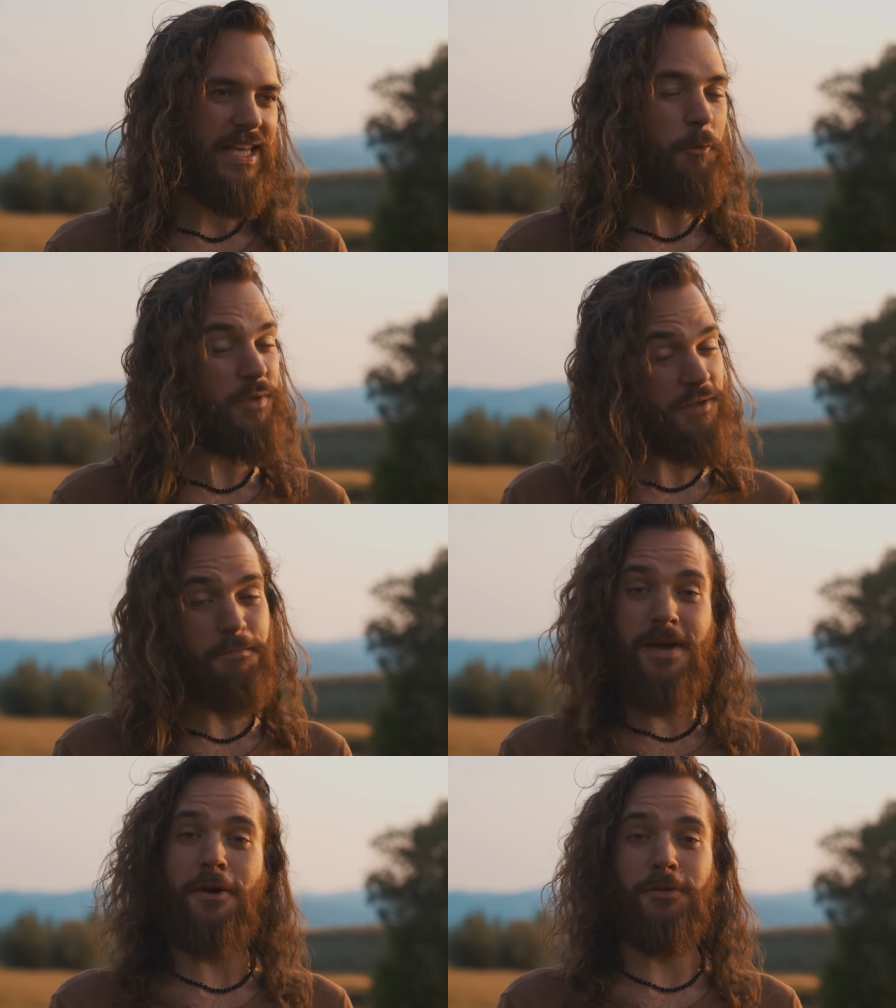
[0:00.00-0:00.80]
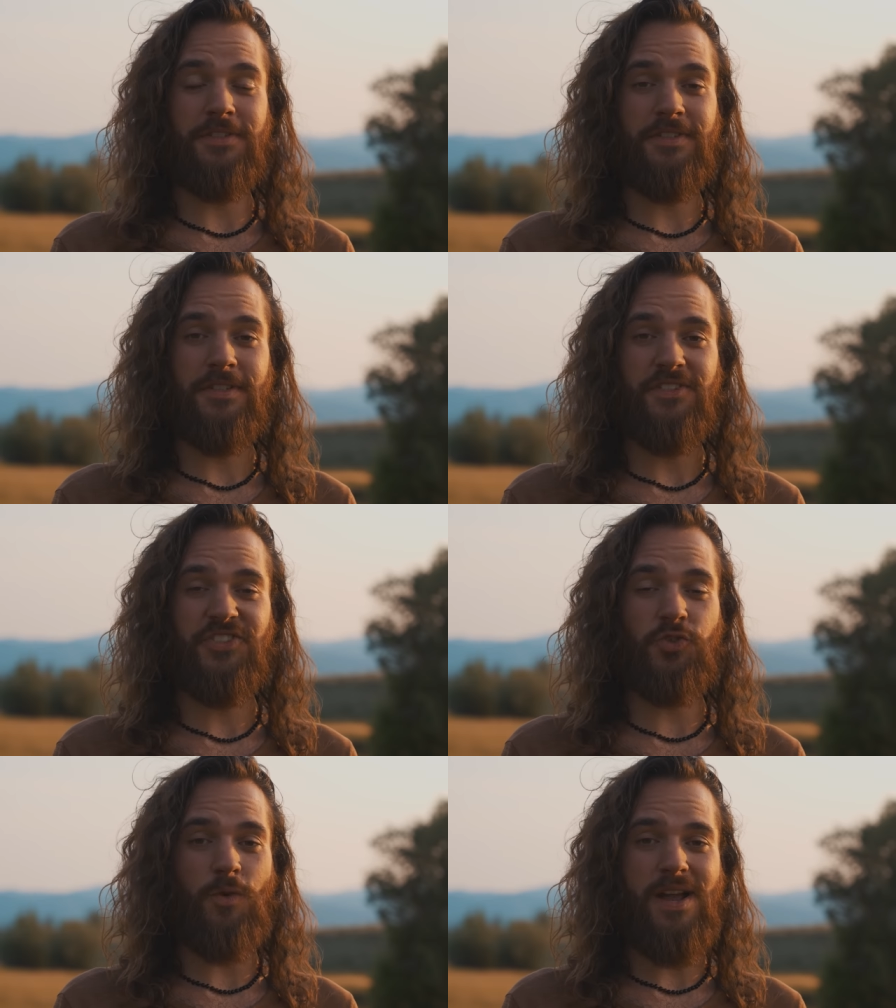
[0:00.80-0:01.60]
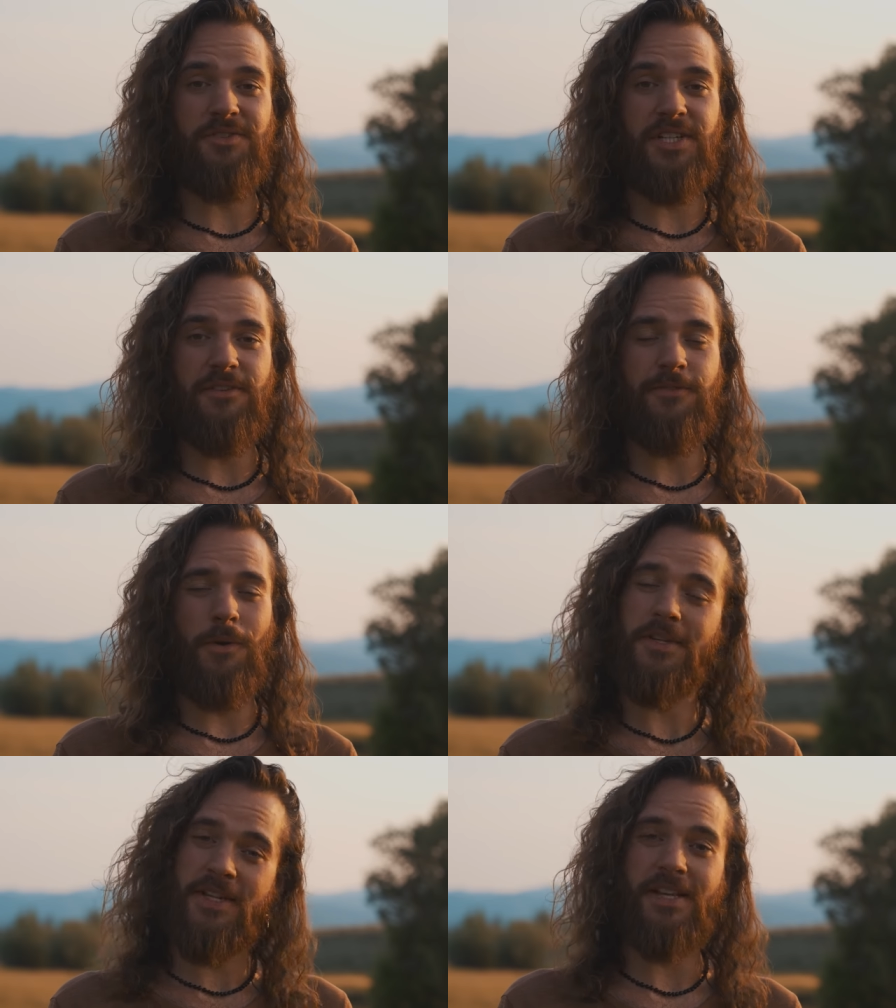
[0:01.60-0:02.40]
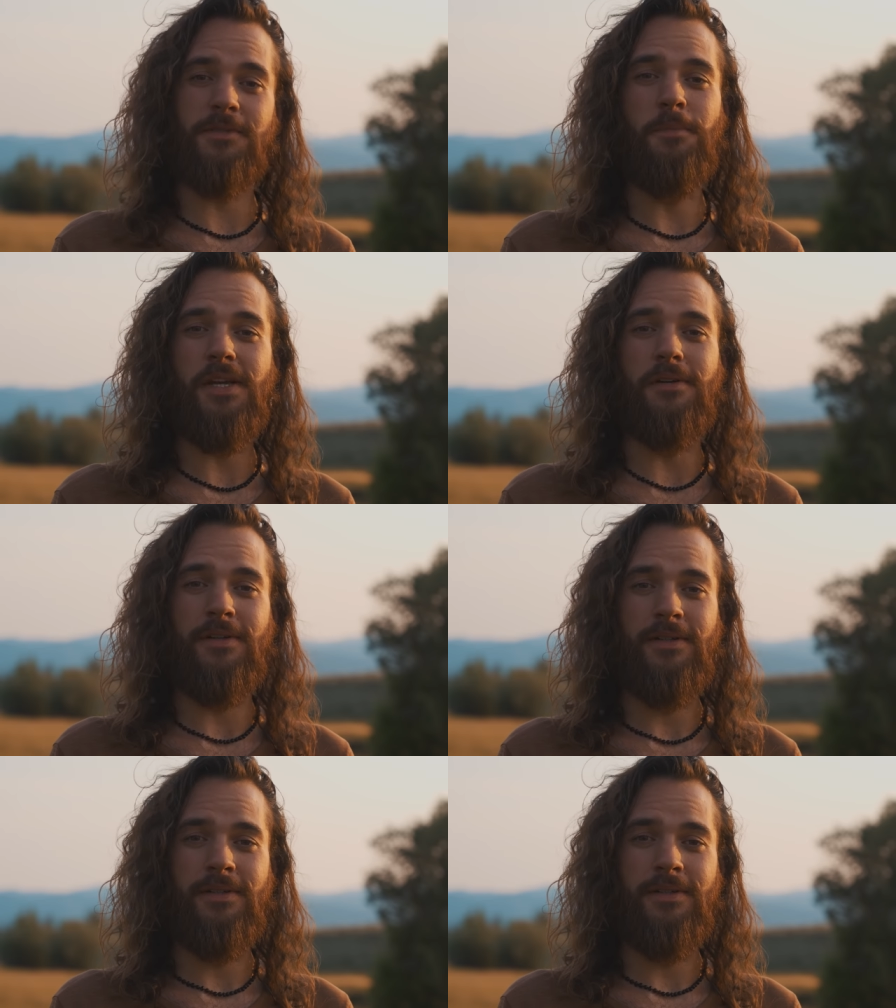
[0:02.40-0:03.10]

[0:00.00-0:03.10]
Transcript: It was a mouse scrounging for his next meal.